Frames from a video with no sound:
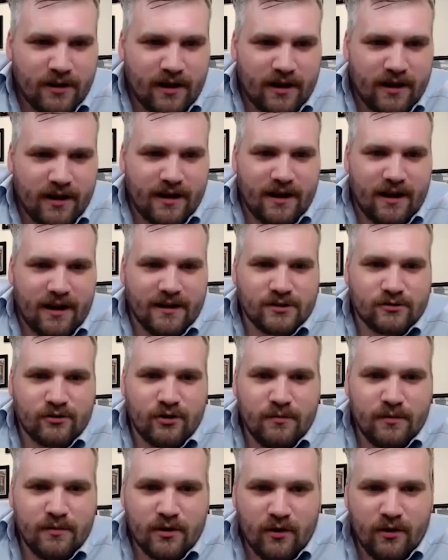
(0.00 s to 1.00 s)
ice
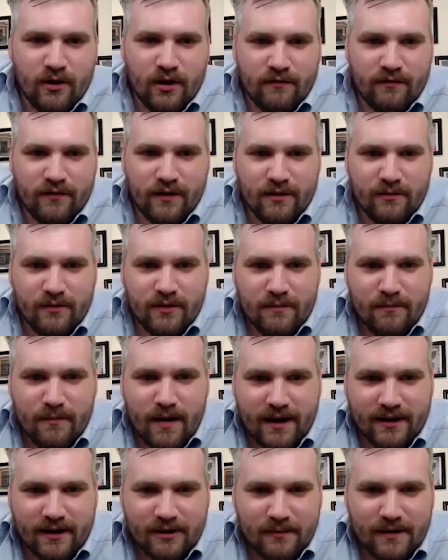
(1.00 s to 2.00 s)
cream would go lovely with a
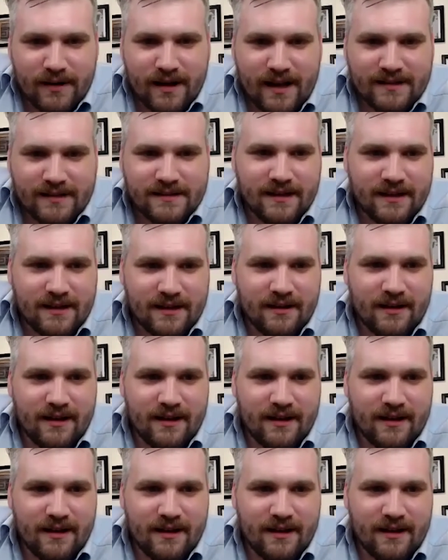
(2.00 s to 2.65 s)
Magnum Classic.